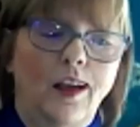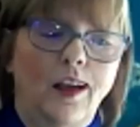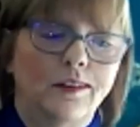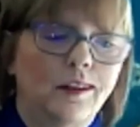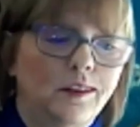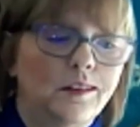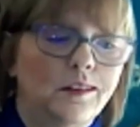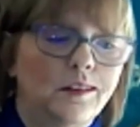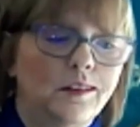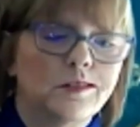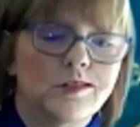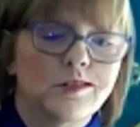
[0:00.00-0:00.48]

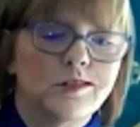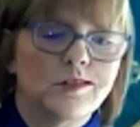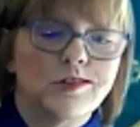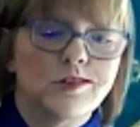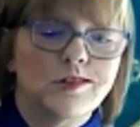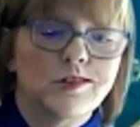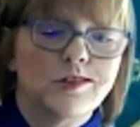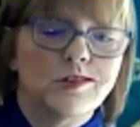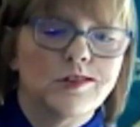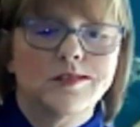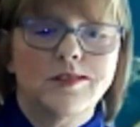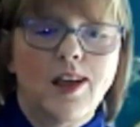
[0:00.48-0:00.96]
it is
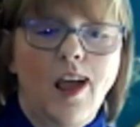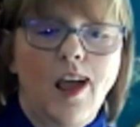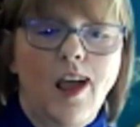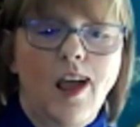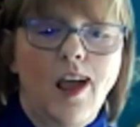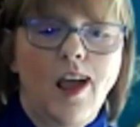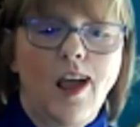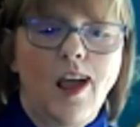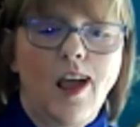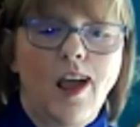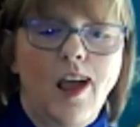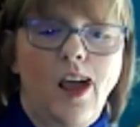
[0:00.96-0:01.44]
just
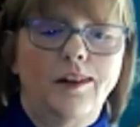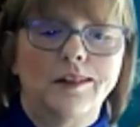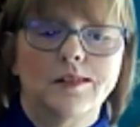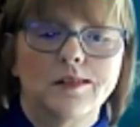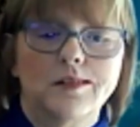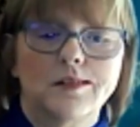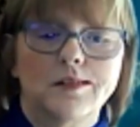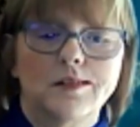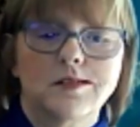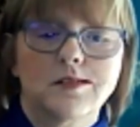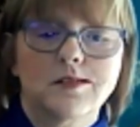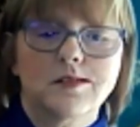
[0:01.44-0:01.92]
that. It
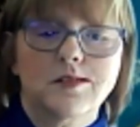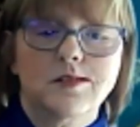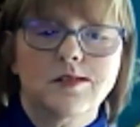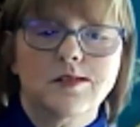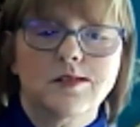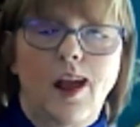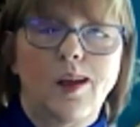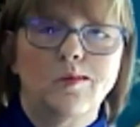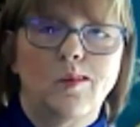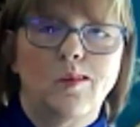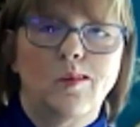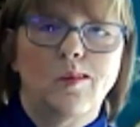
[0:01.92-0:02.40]
is
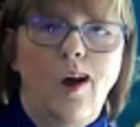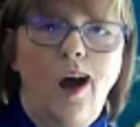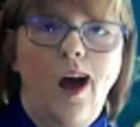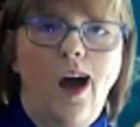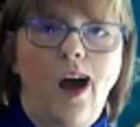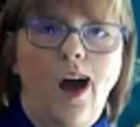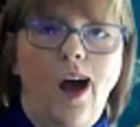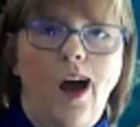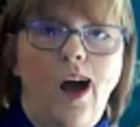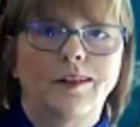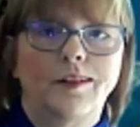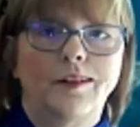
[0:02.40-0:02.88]

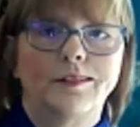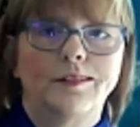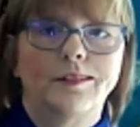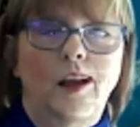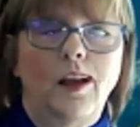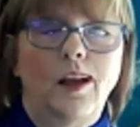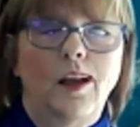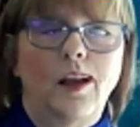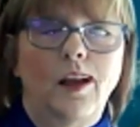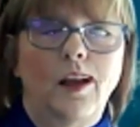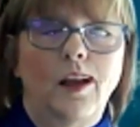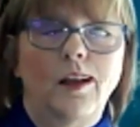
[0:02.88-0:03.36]
statewide.
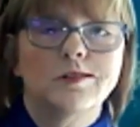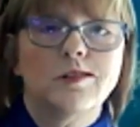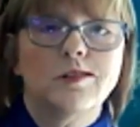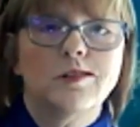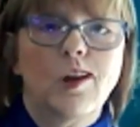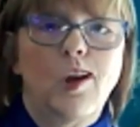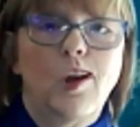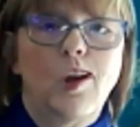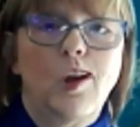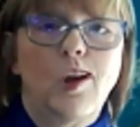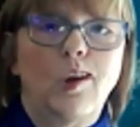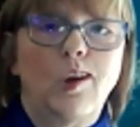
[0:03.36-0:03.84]

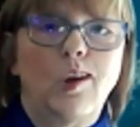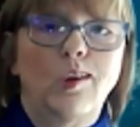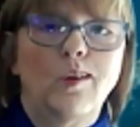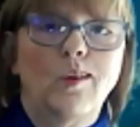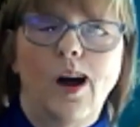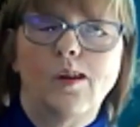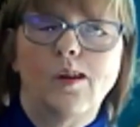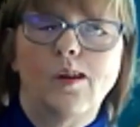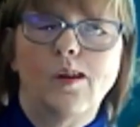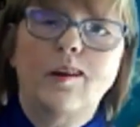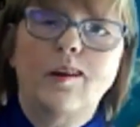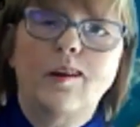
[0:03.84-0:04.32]

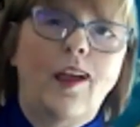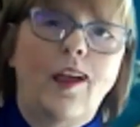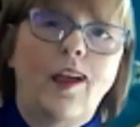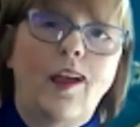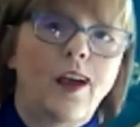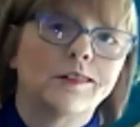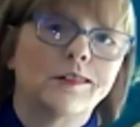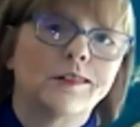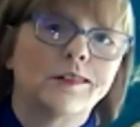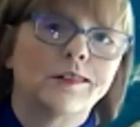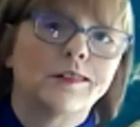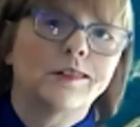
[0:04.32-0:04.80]
So we
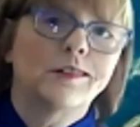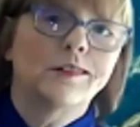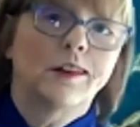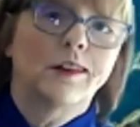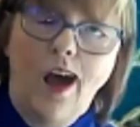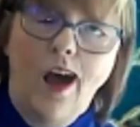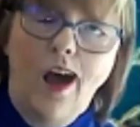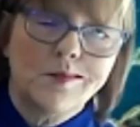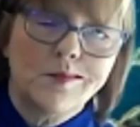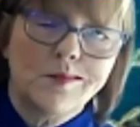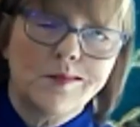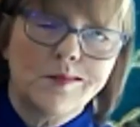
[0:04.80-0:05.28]
have a
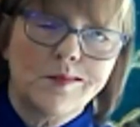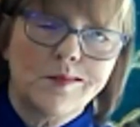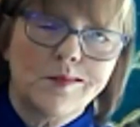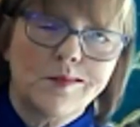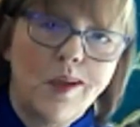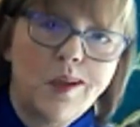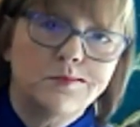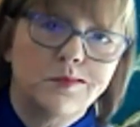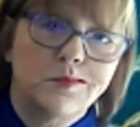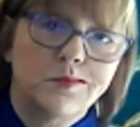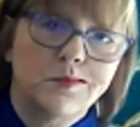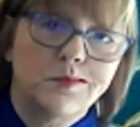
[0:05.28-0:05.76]
lot of
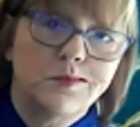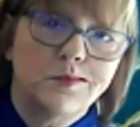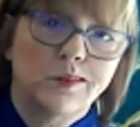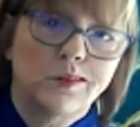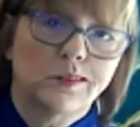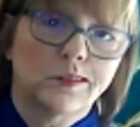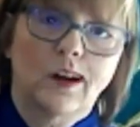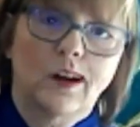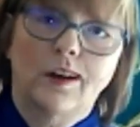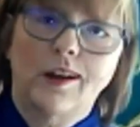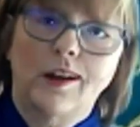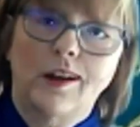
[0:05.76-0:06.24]
people
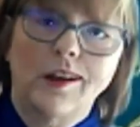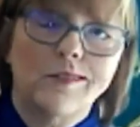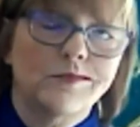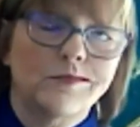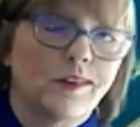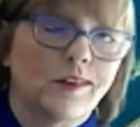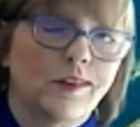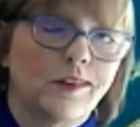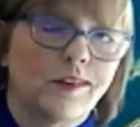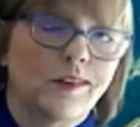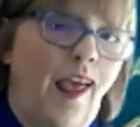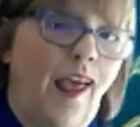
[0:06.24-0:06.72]
that are
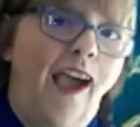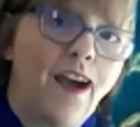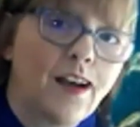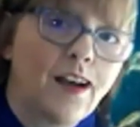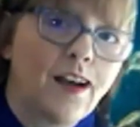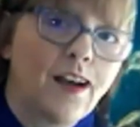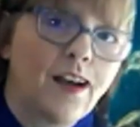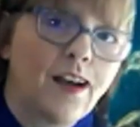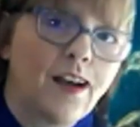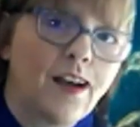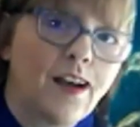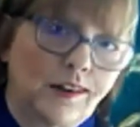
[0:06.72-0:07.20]
even
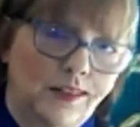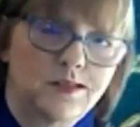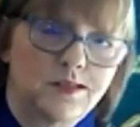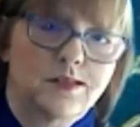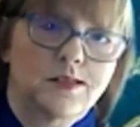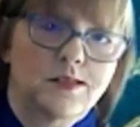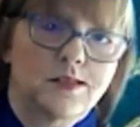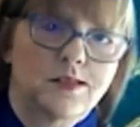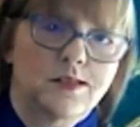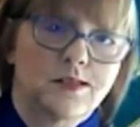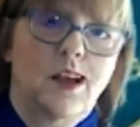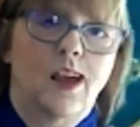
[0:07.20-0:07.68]
out of the
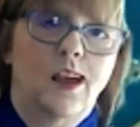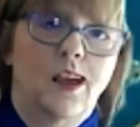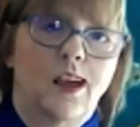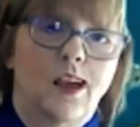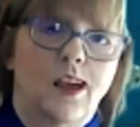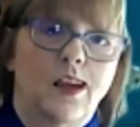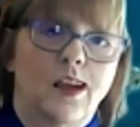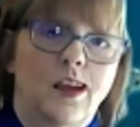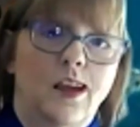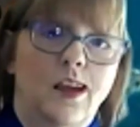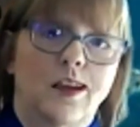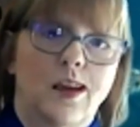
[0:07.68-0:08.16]

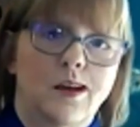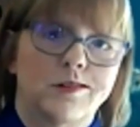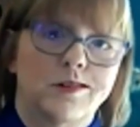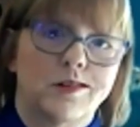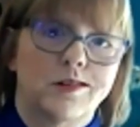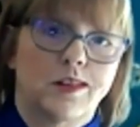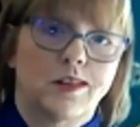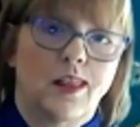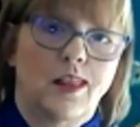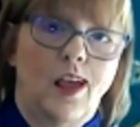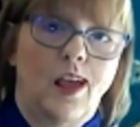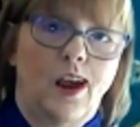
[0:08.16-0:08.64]
state coming
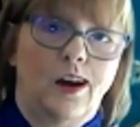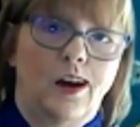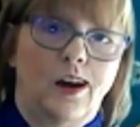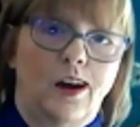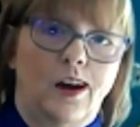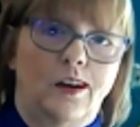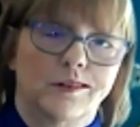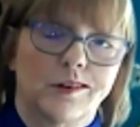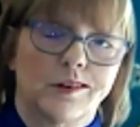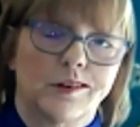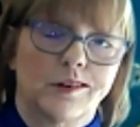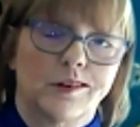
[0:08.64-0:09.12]
to that
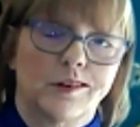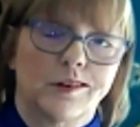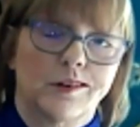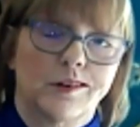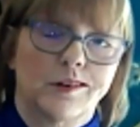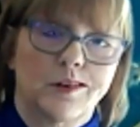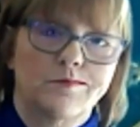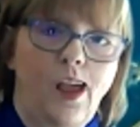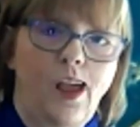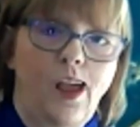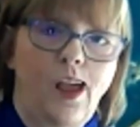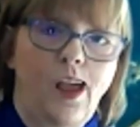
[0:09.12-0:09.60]
group.
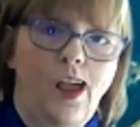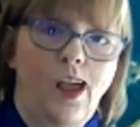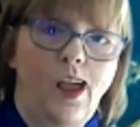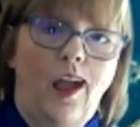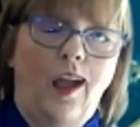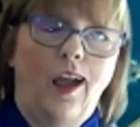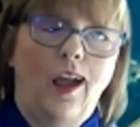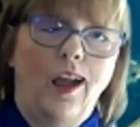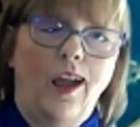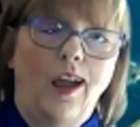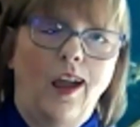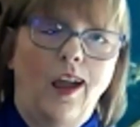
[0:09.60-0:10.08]

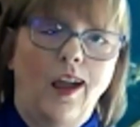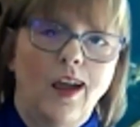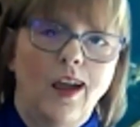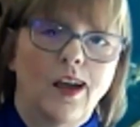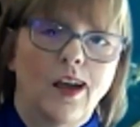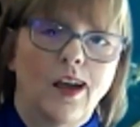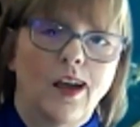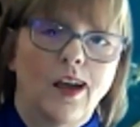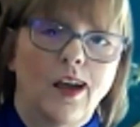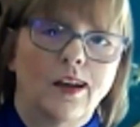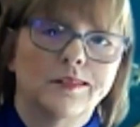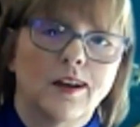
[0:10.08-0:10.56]

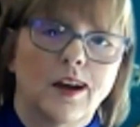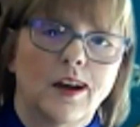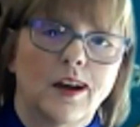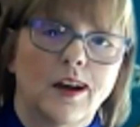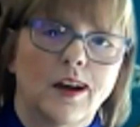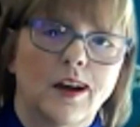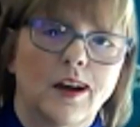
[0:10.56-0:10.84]
And